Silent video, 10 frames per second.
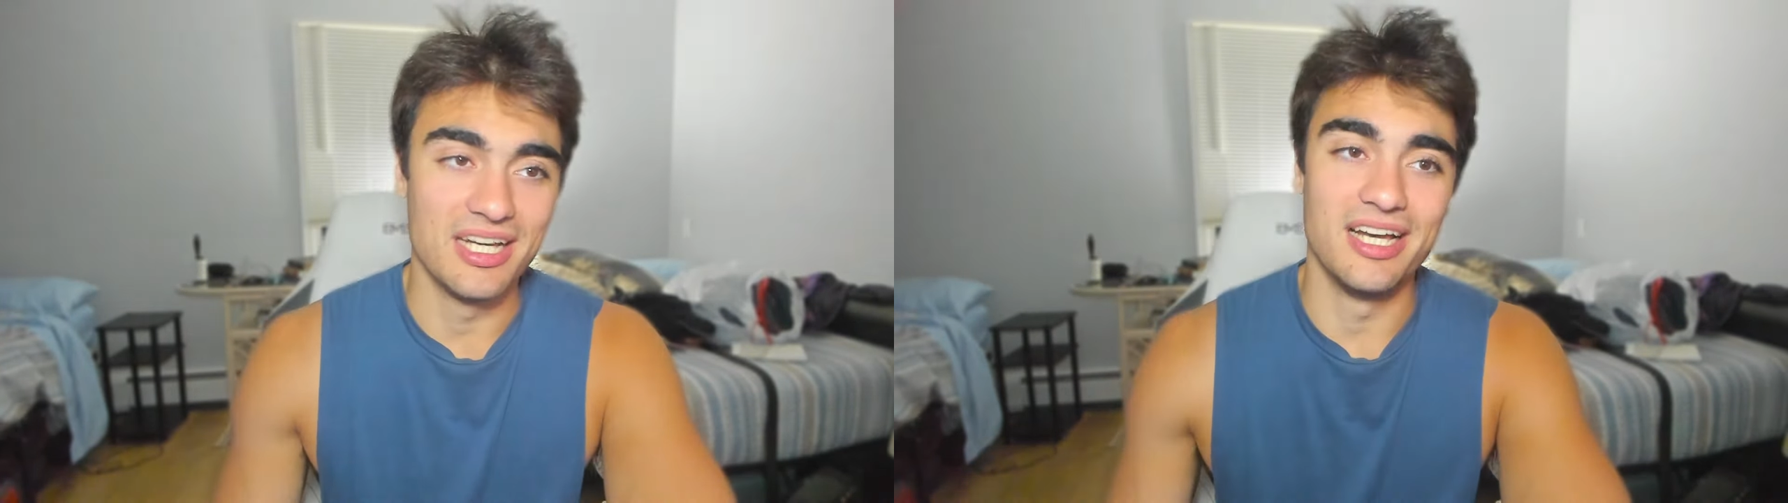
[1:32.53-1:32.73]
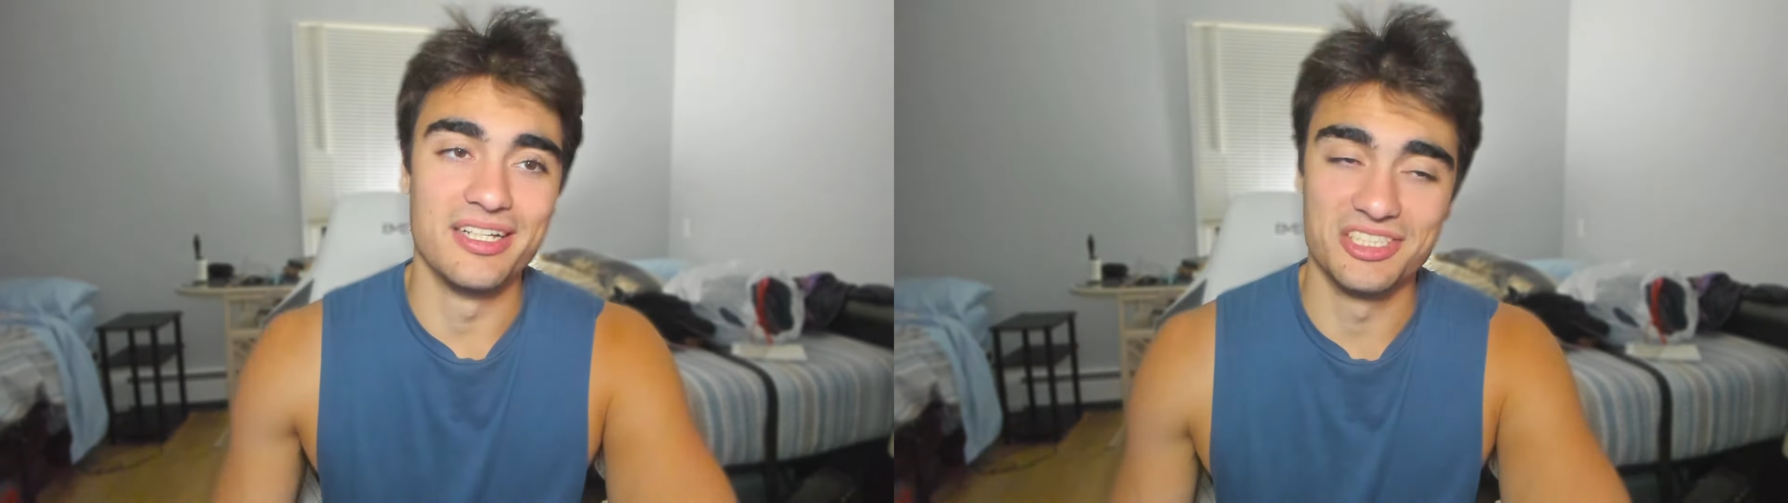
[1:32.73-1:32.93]

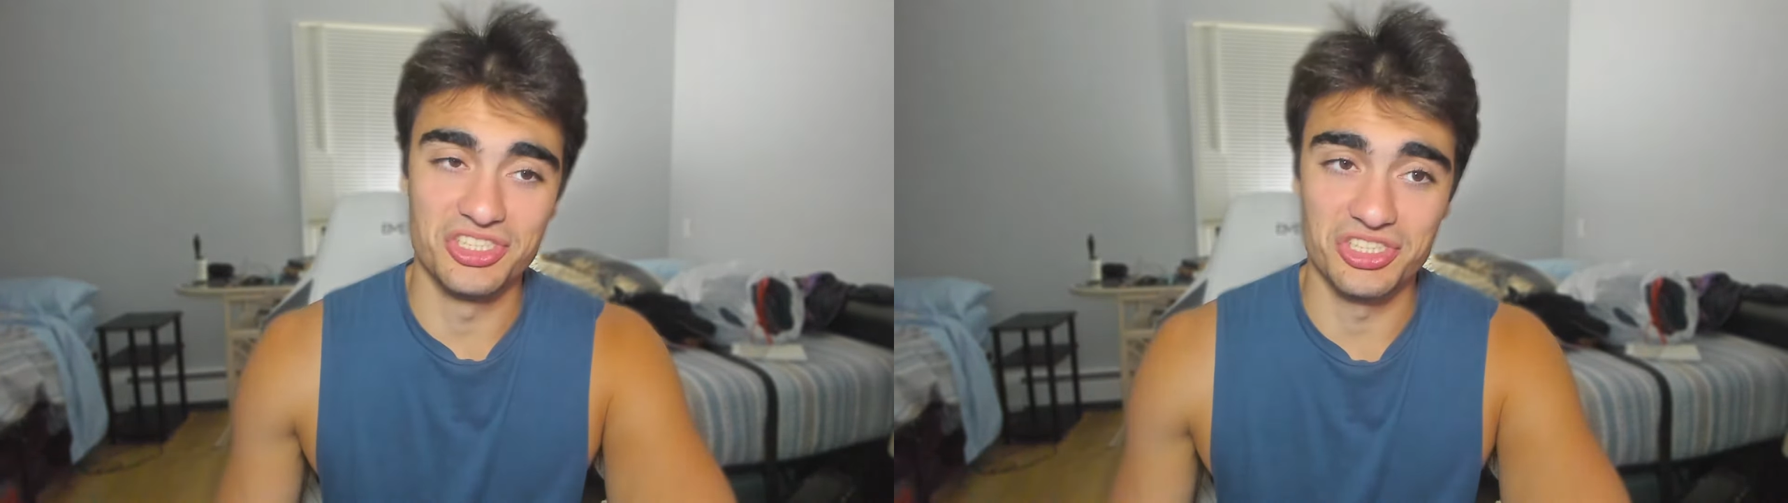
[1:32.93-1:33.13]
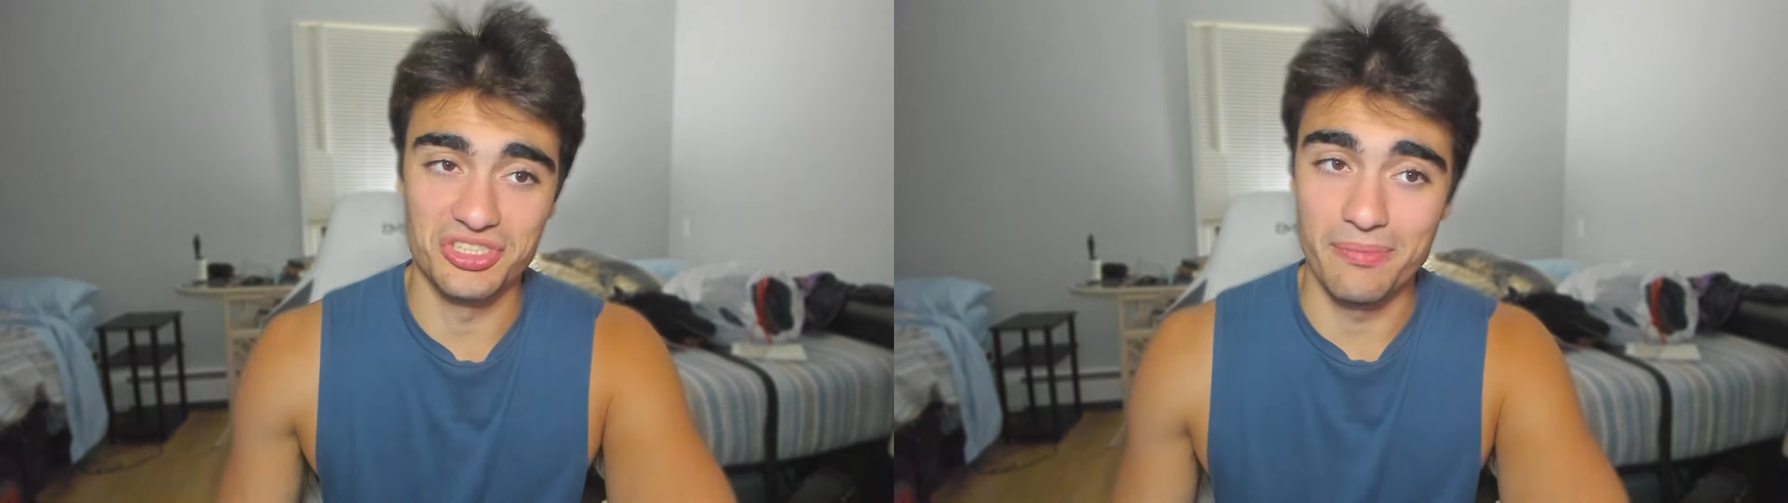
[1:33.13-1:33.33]
Uh, it's
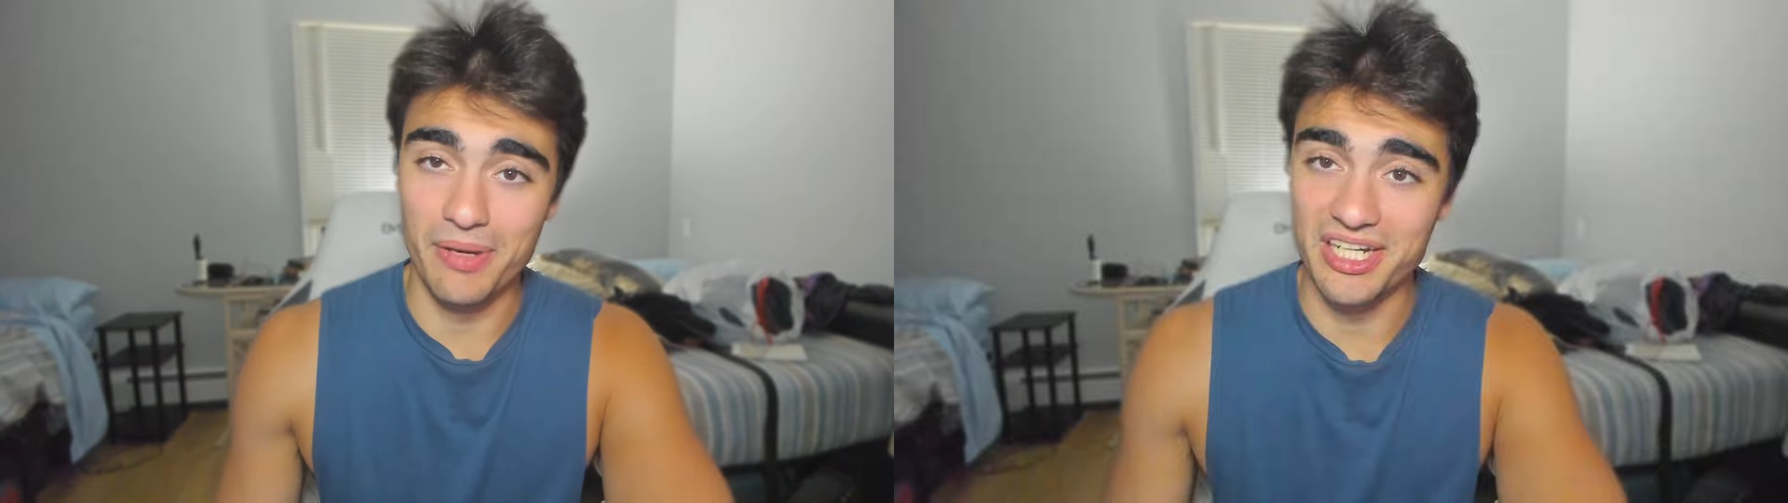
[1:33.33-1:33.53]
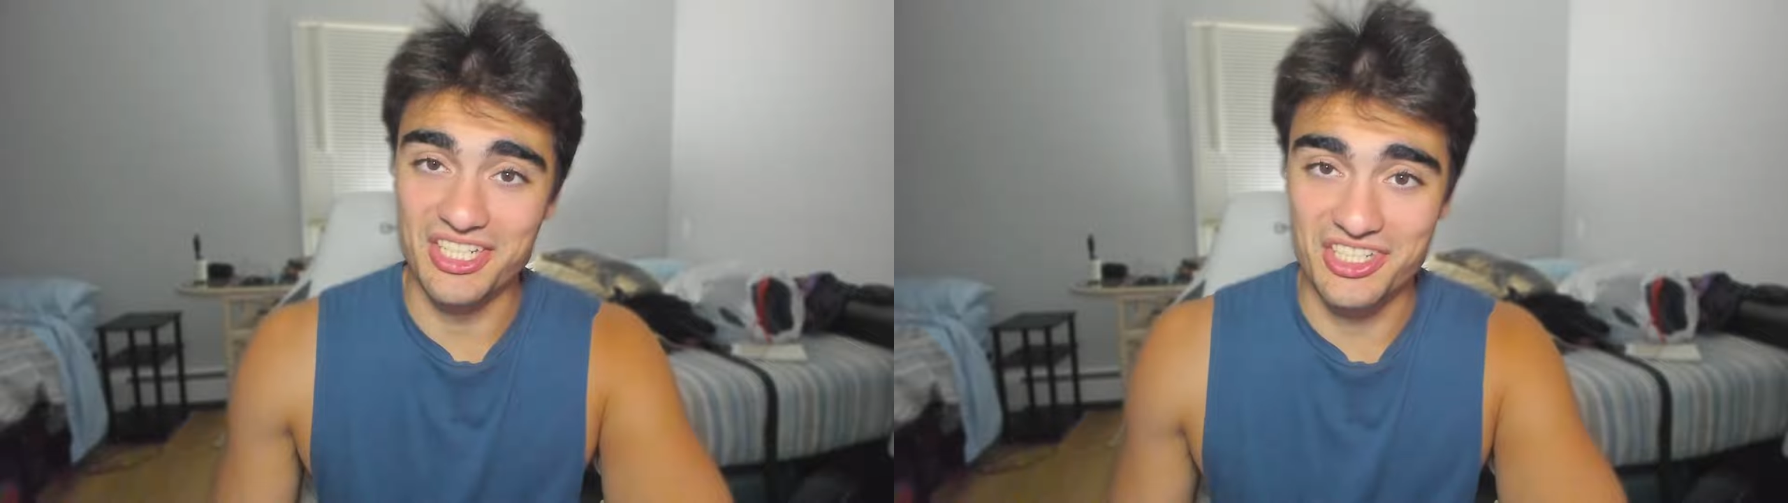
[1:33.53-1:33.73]
just a
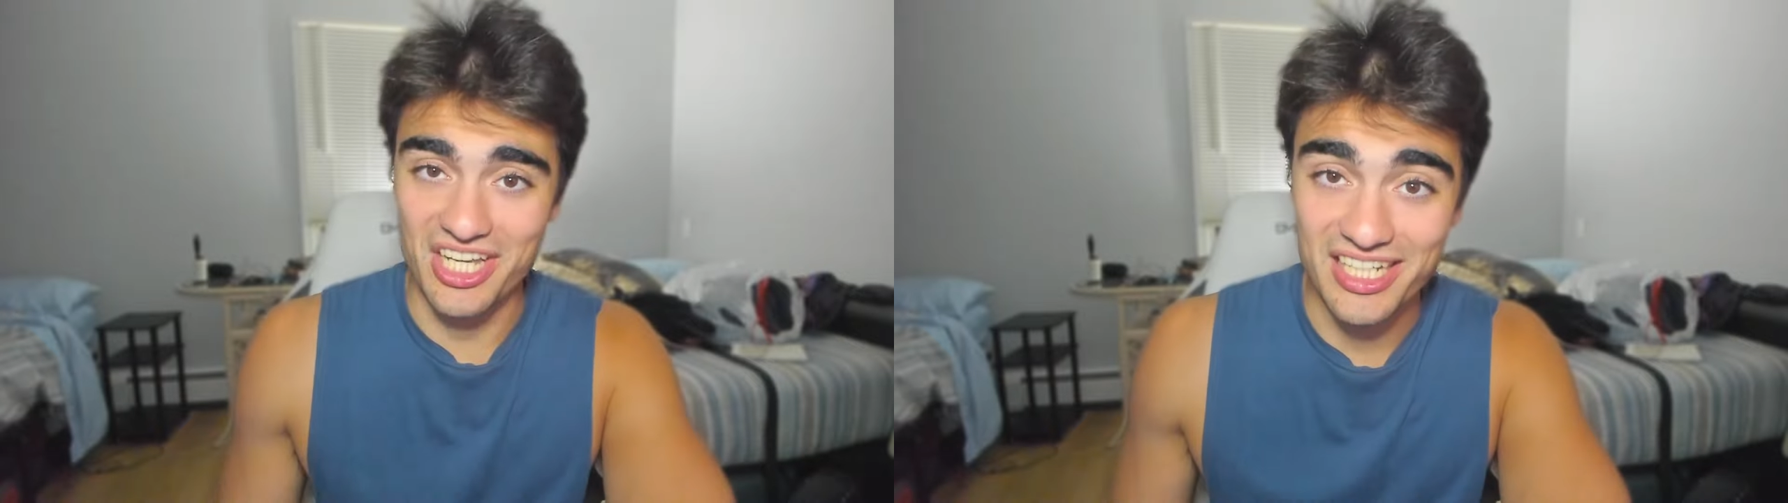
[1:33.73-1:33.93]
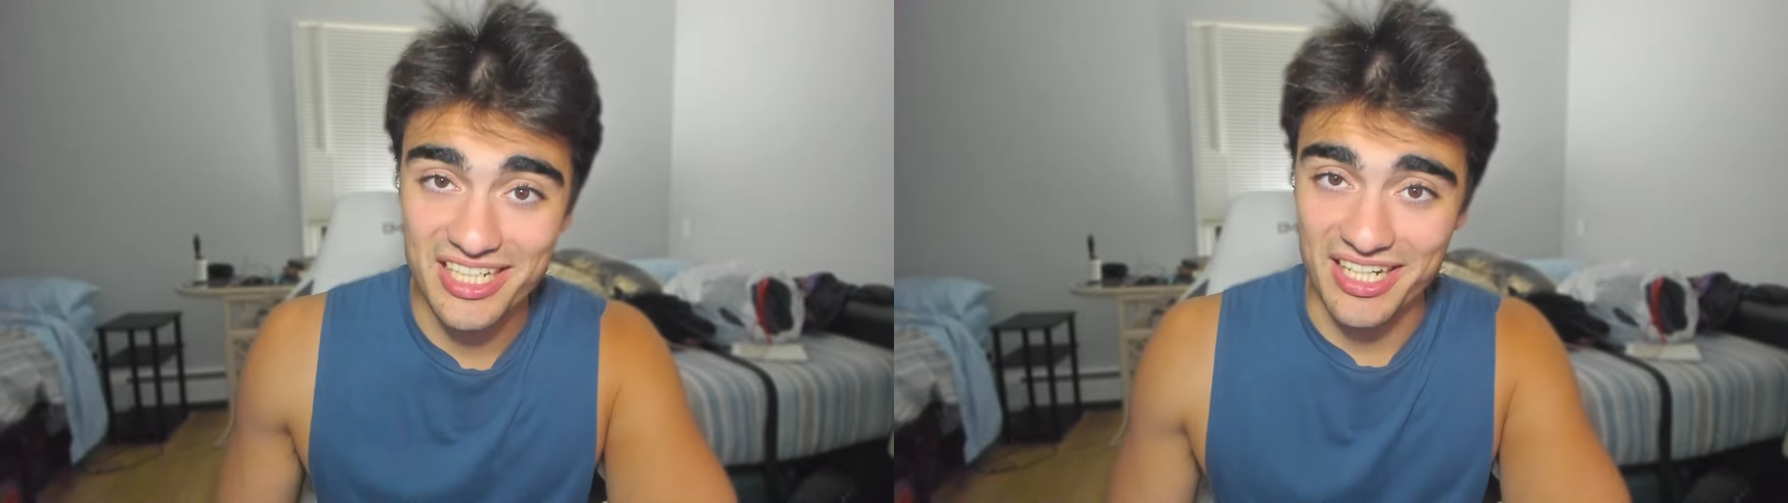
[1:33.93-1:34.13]
money
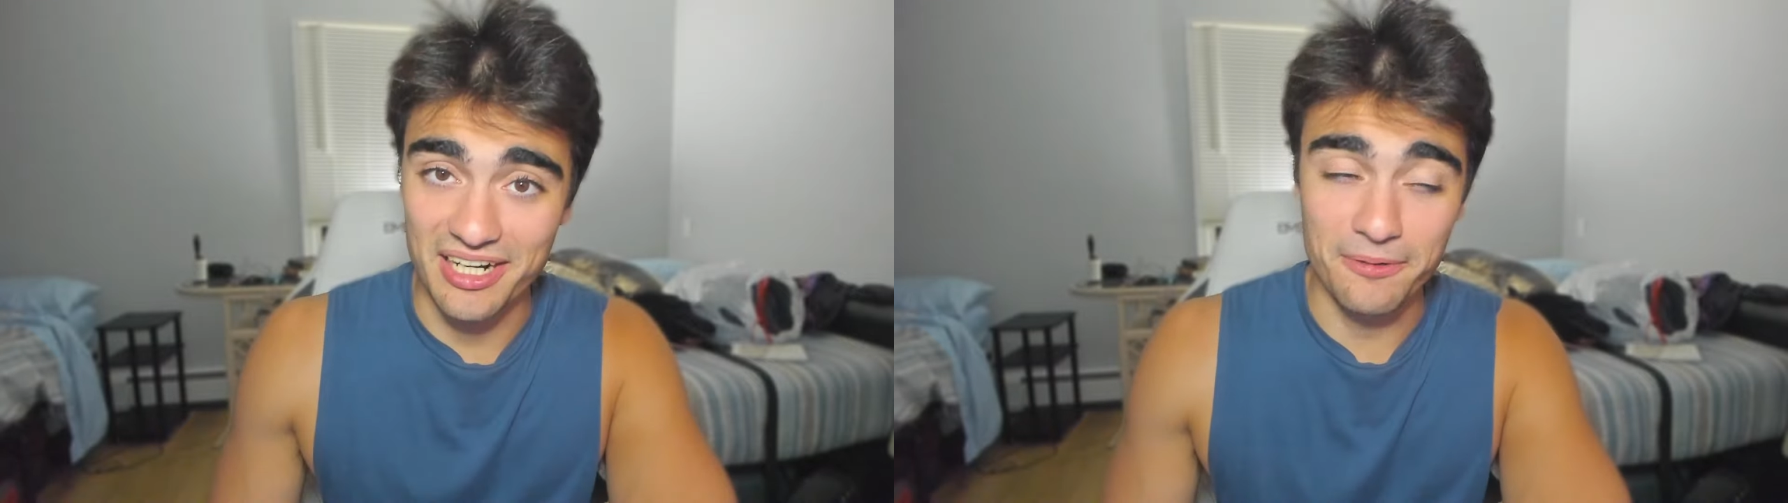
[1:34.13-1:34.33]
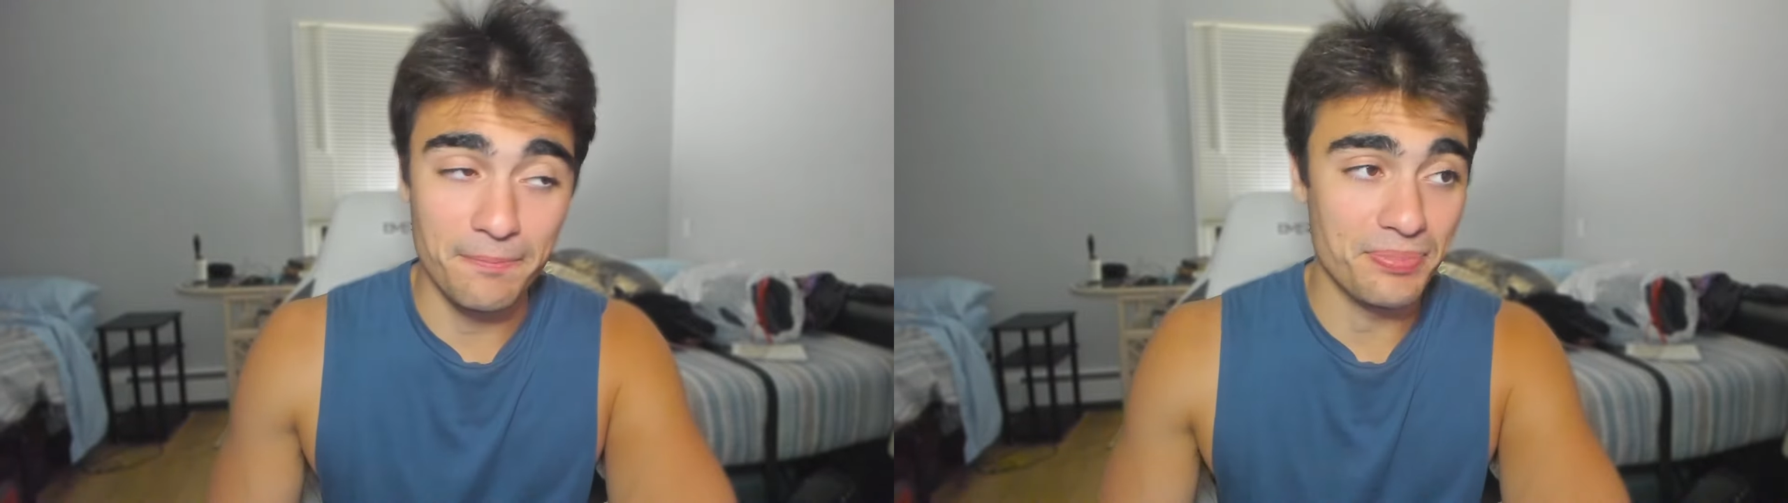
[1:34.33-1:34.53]
sink, you
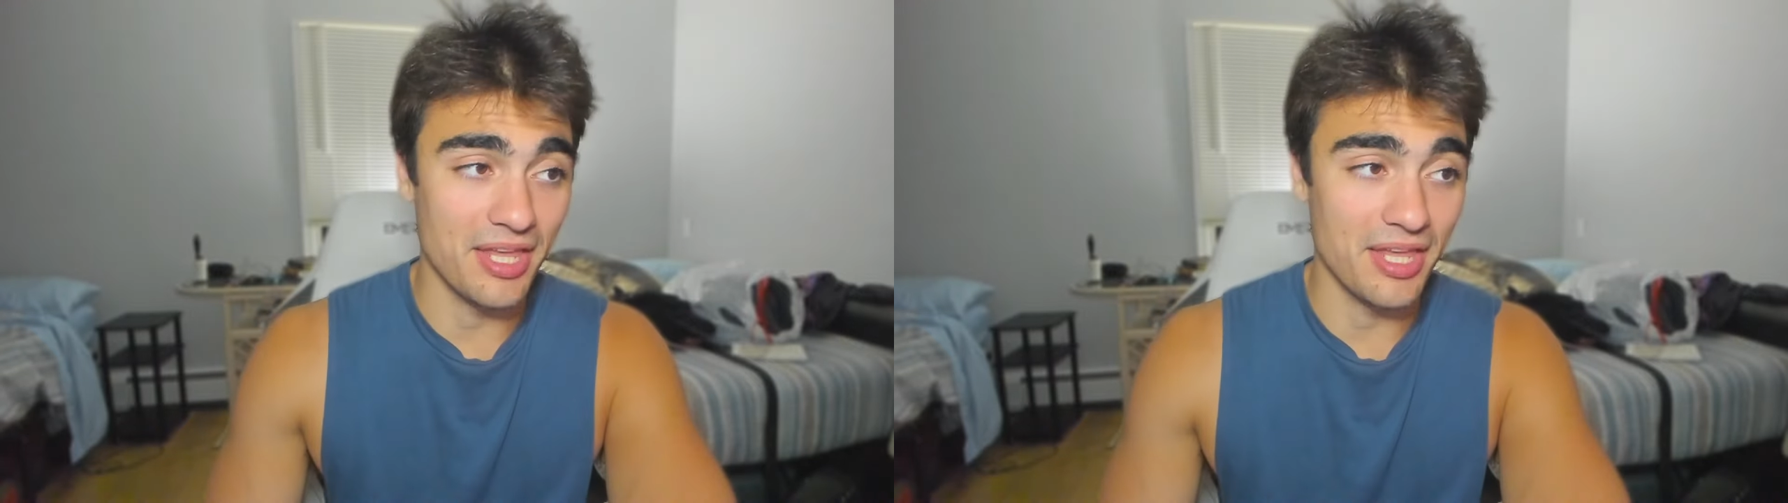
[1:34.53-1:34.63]
know.